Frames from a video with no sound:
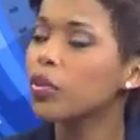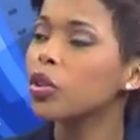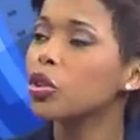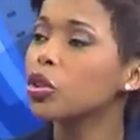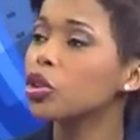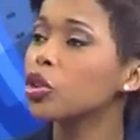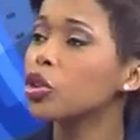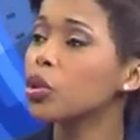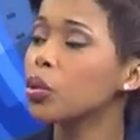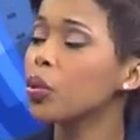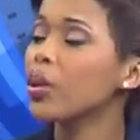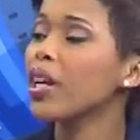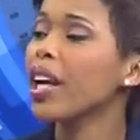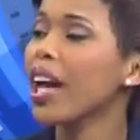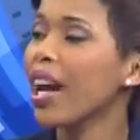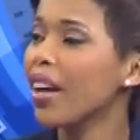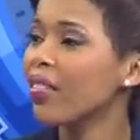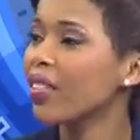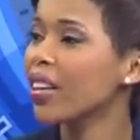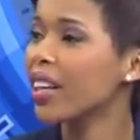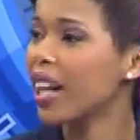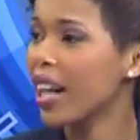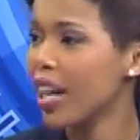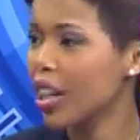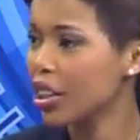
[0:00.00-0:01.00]
Do we
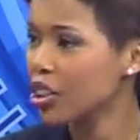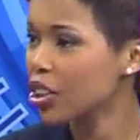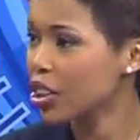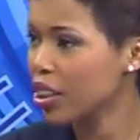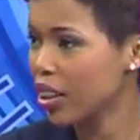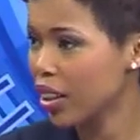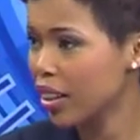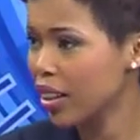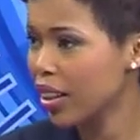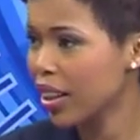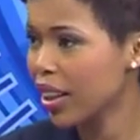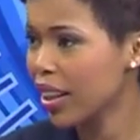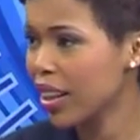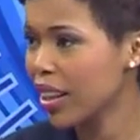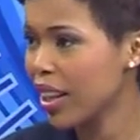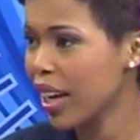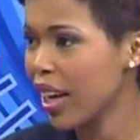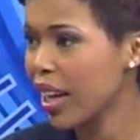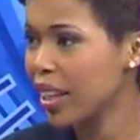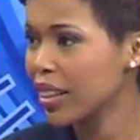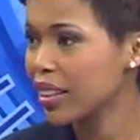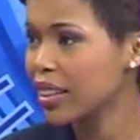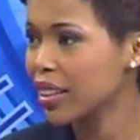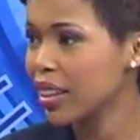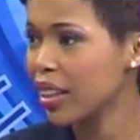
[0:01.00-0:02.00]
have a culture
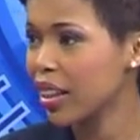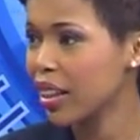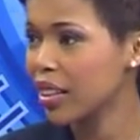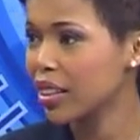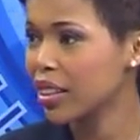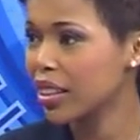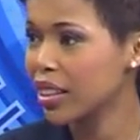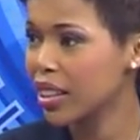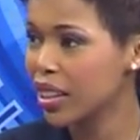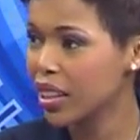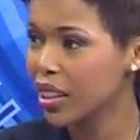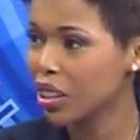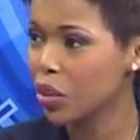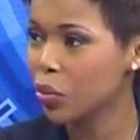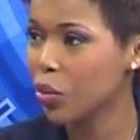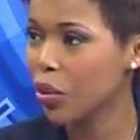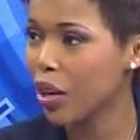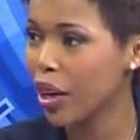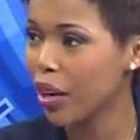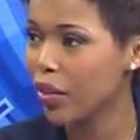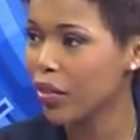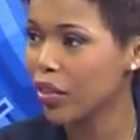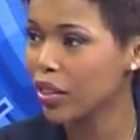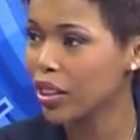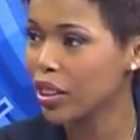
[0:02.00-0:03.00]
that sees
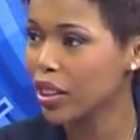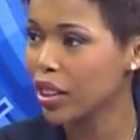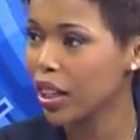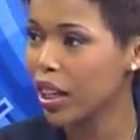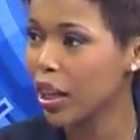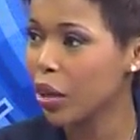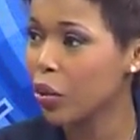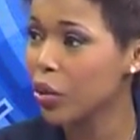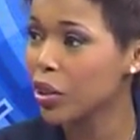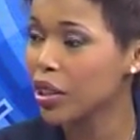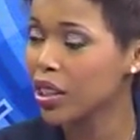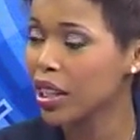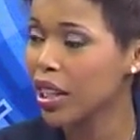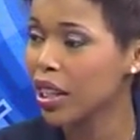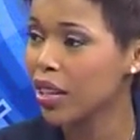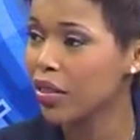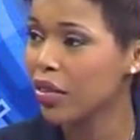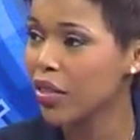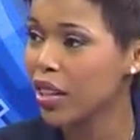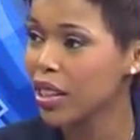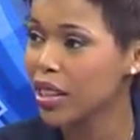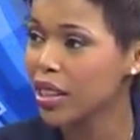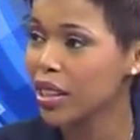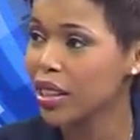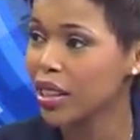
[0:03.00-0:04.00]
private equity
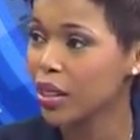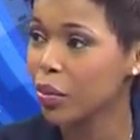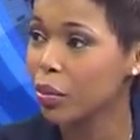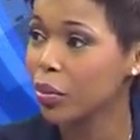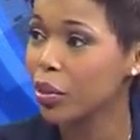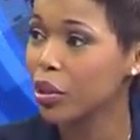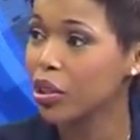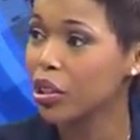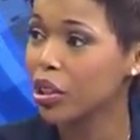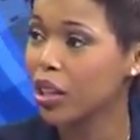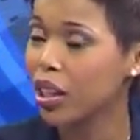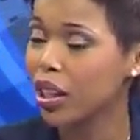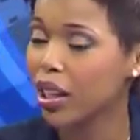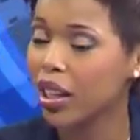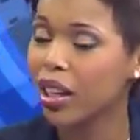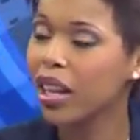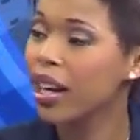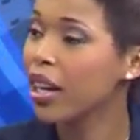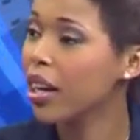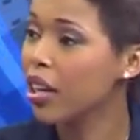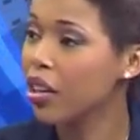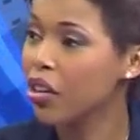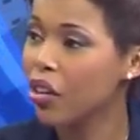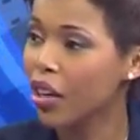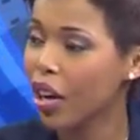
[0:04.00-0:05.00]
investors in particular
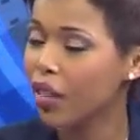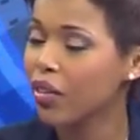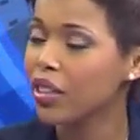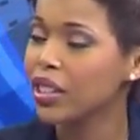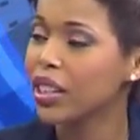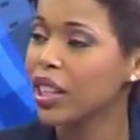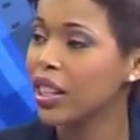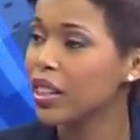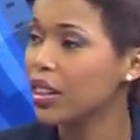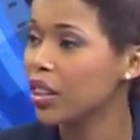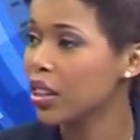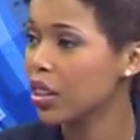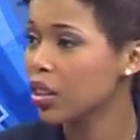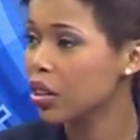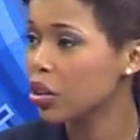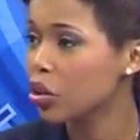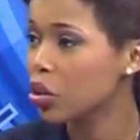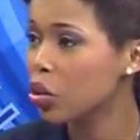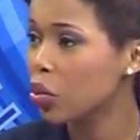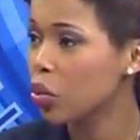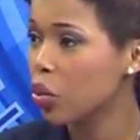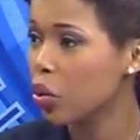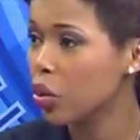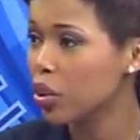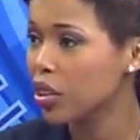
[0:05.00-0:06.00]
gravitating
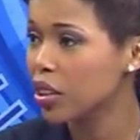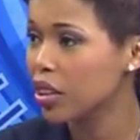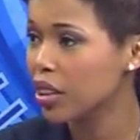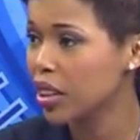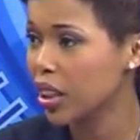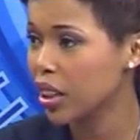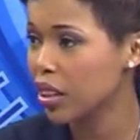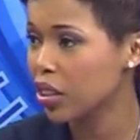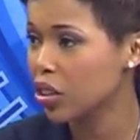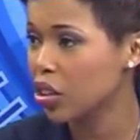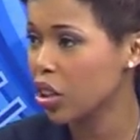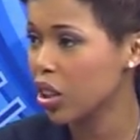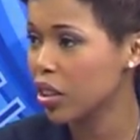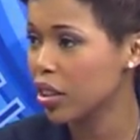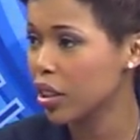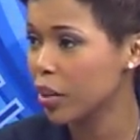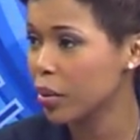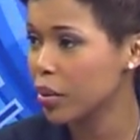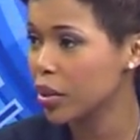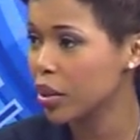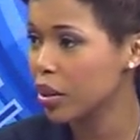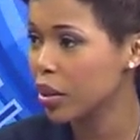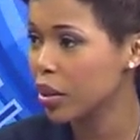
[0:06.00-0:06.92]
towards tech startups?